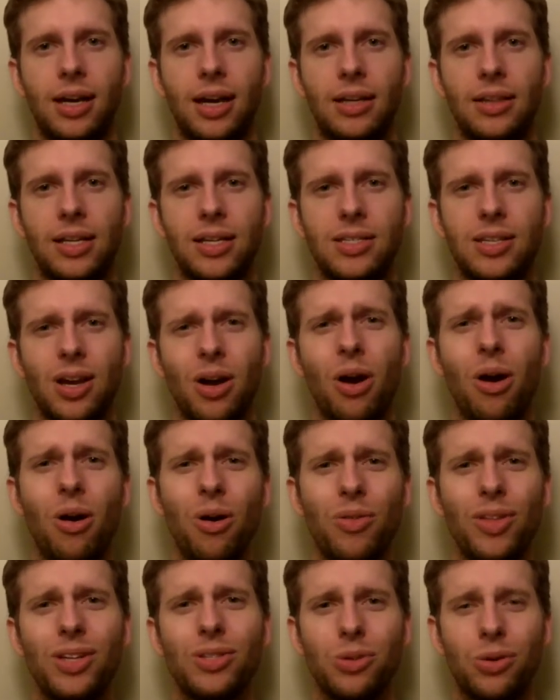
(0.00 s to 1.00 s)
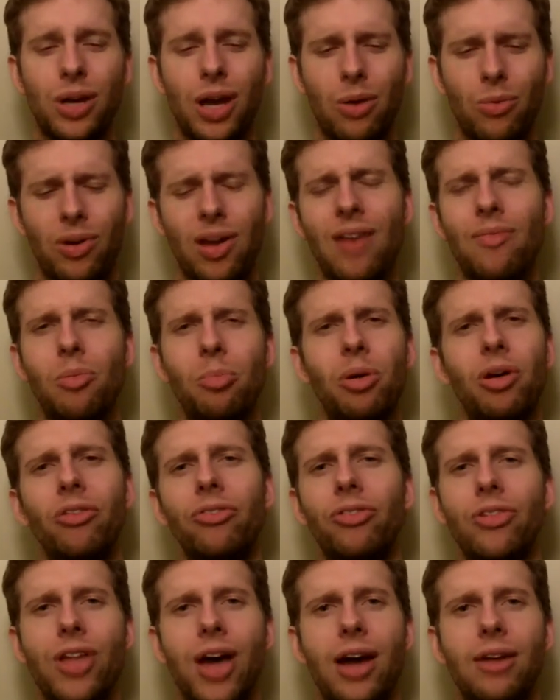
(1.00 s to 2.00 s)
And they say, oh, that's okay, we have a pill
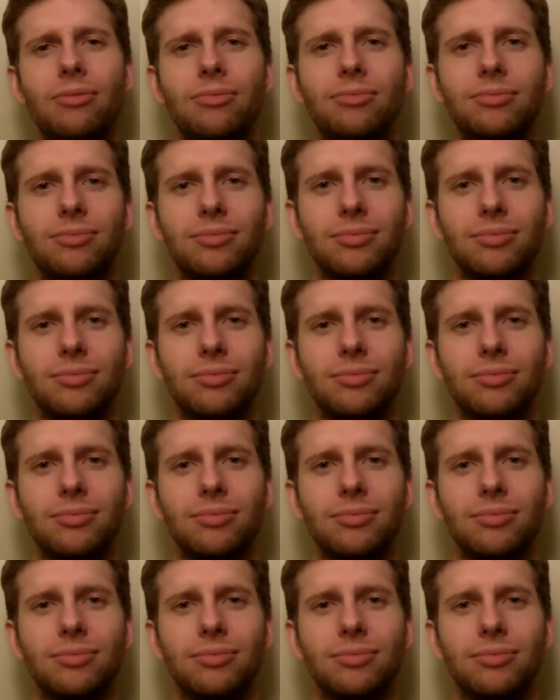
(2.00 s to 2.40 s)
for that.